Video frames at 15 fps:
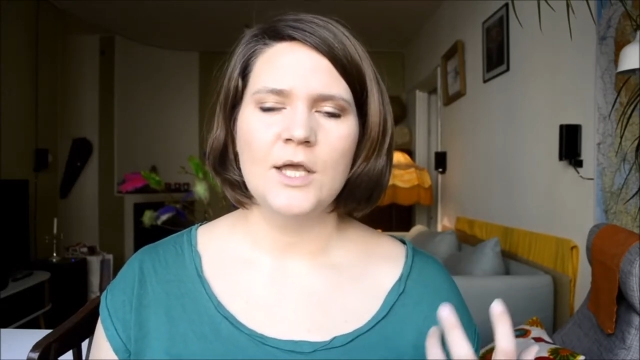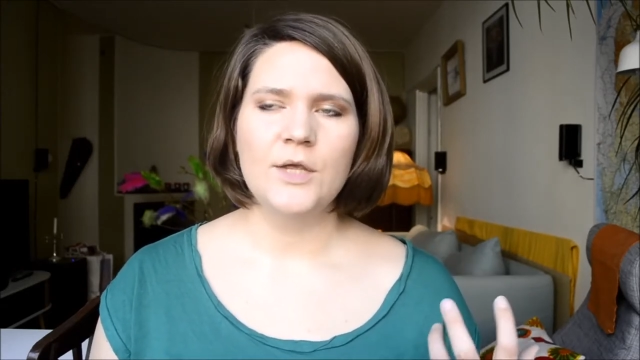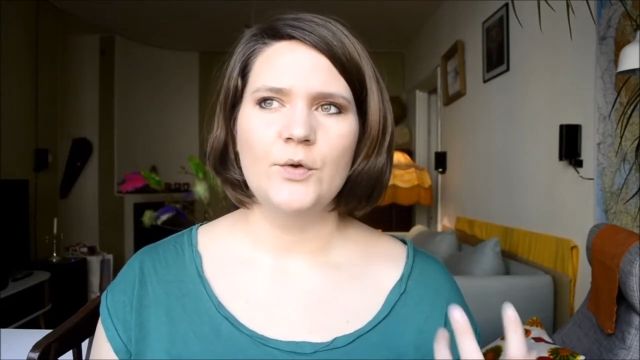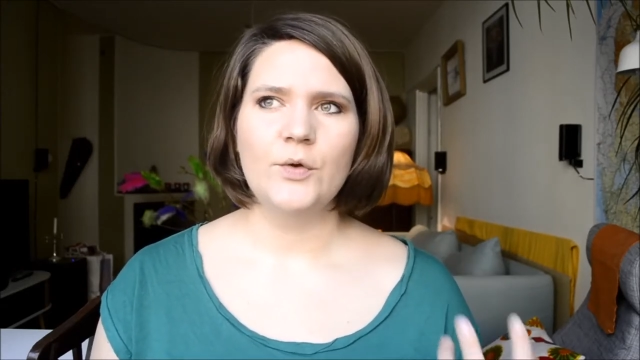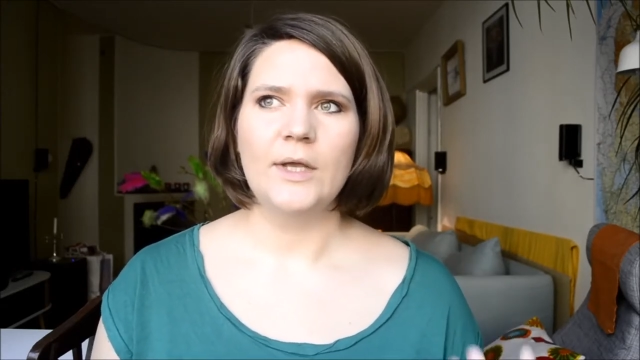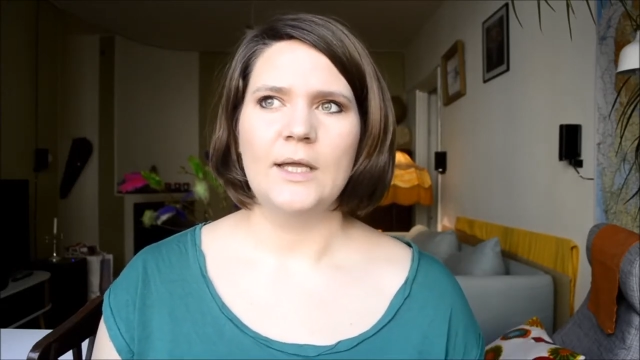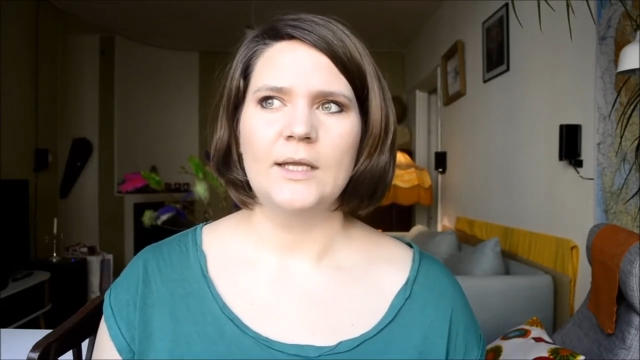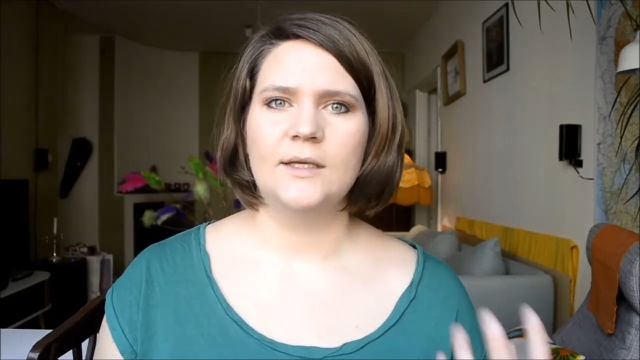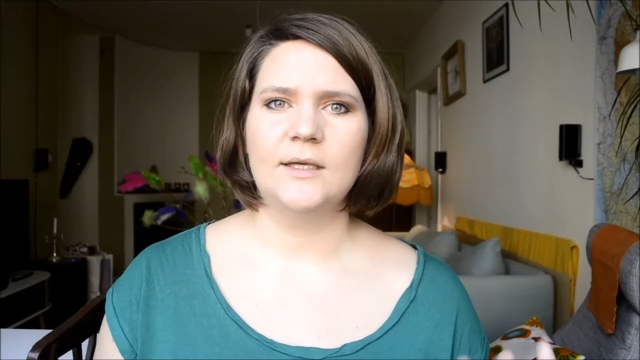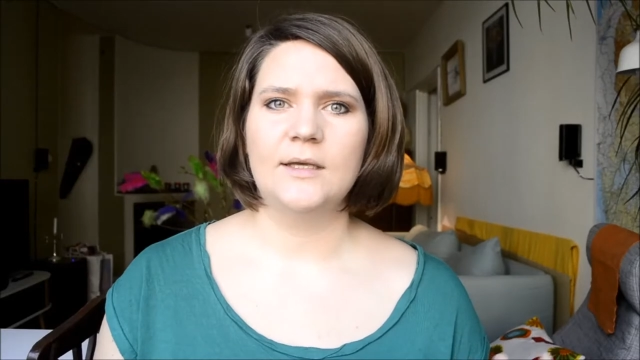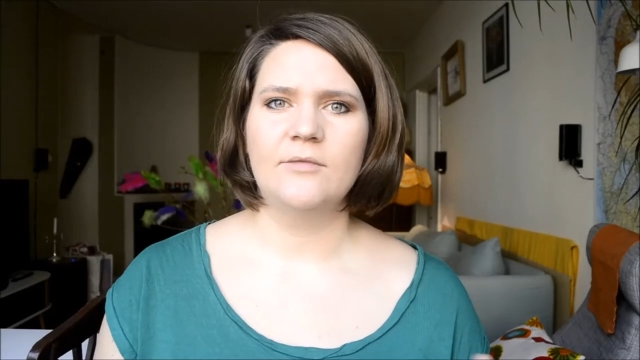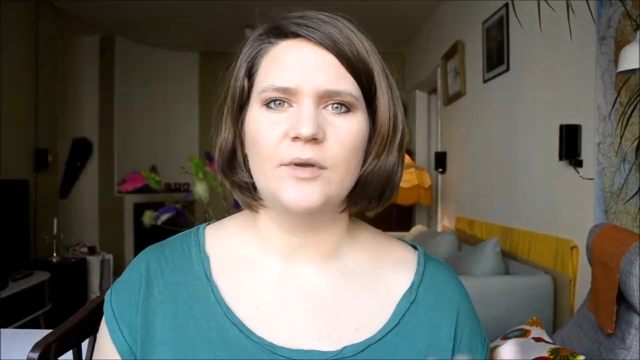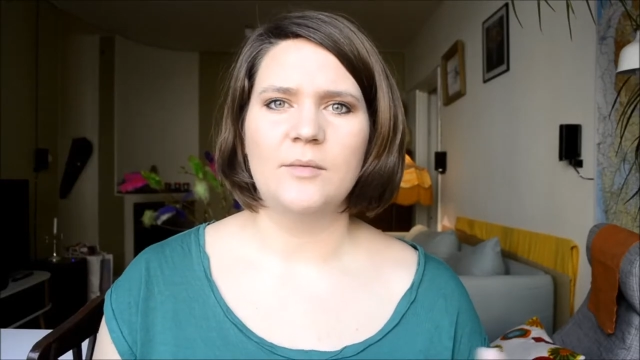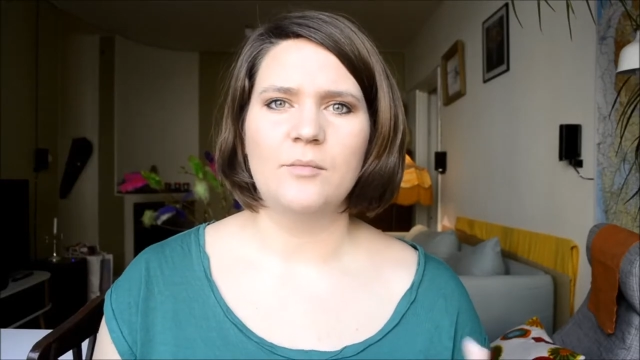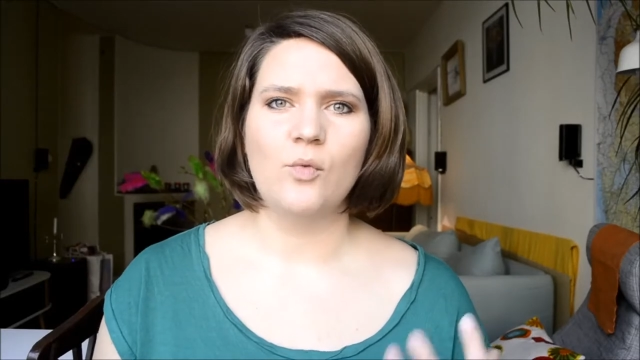you can
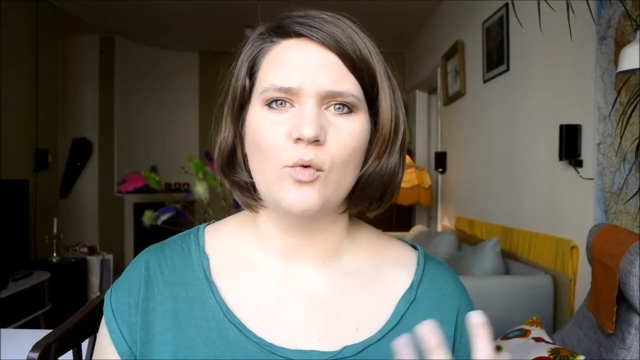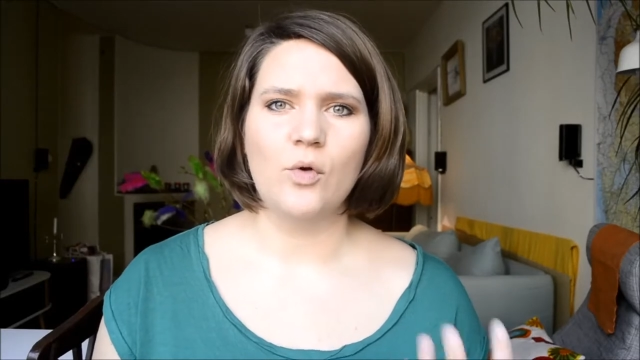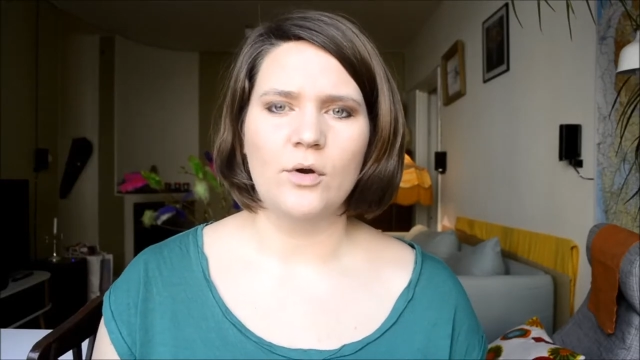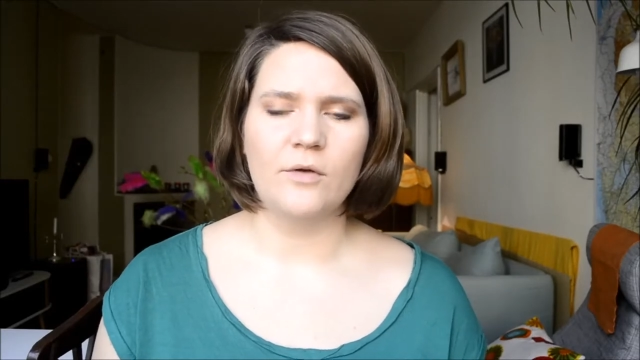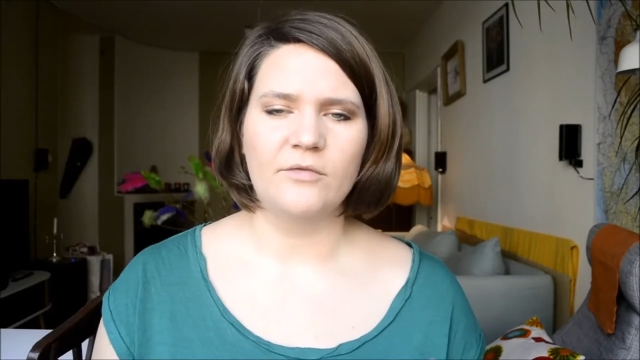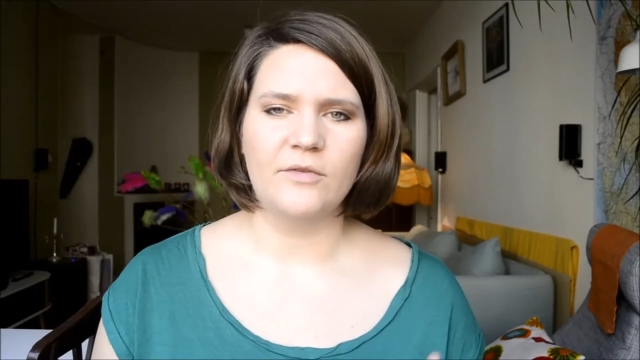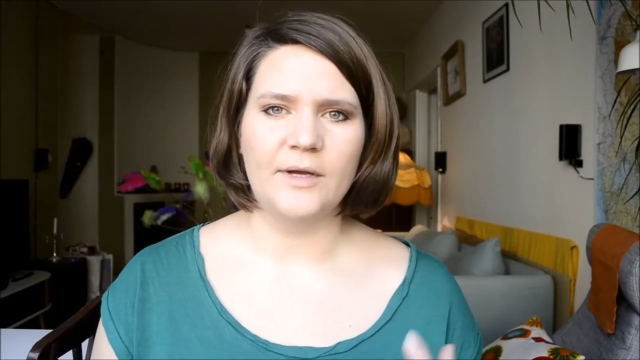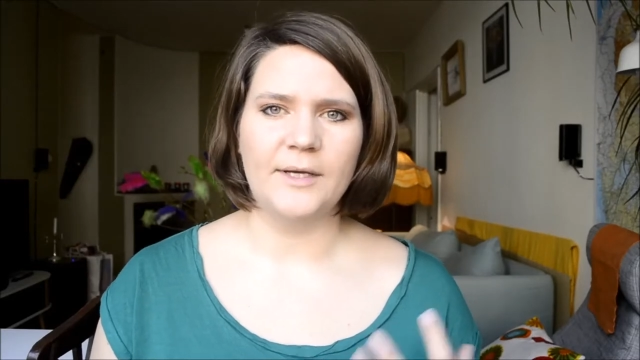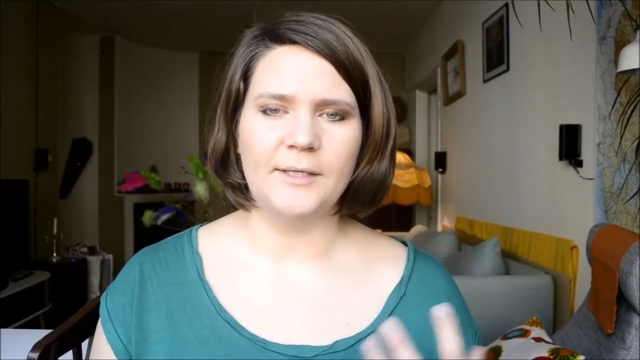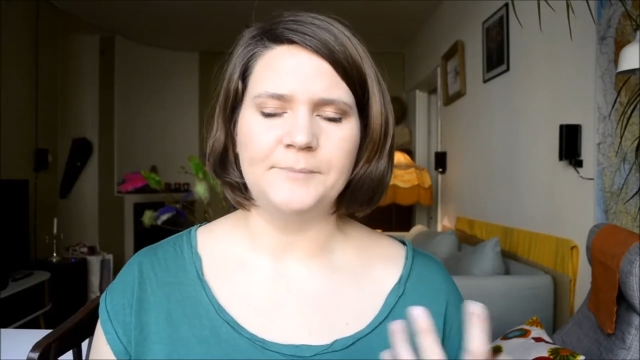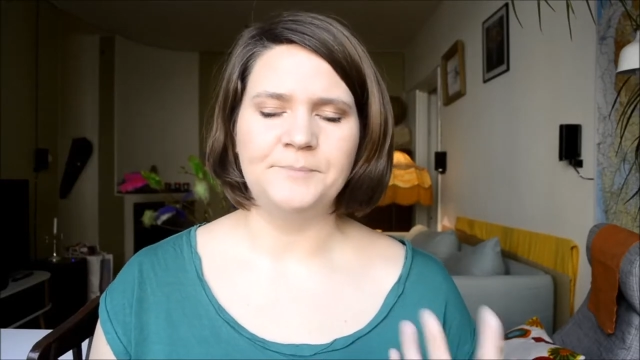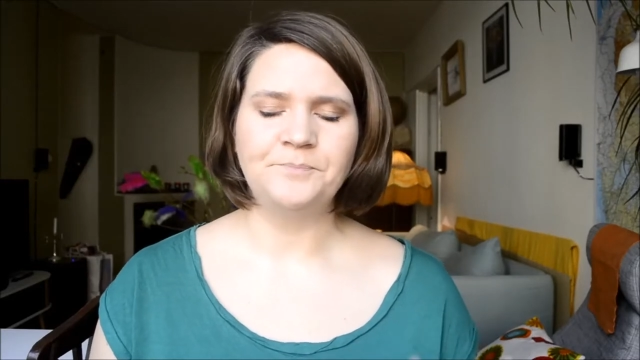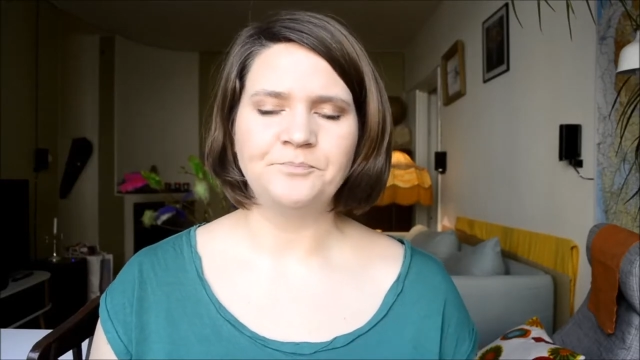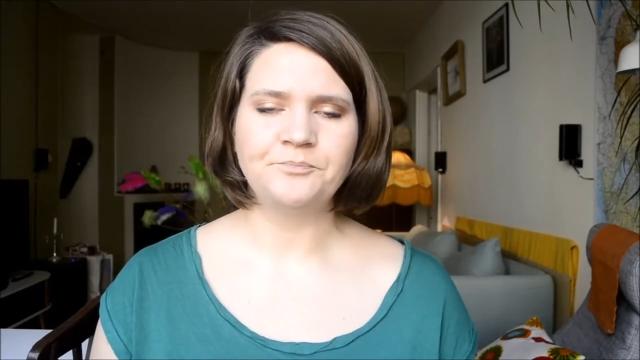give more of a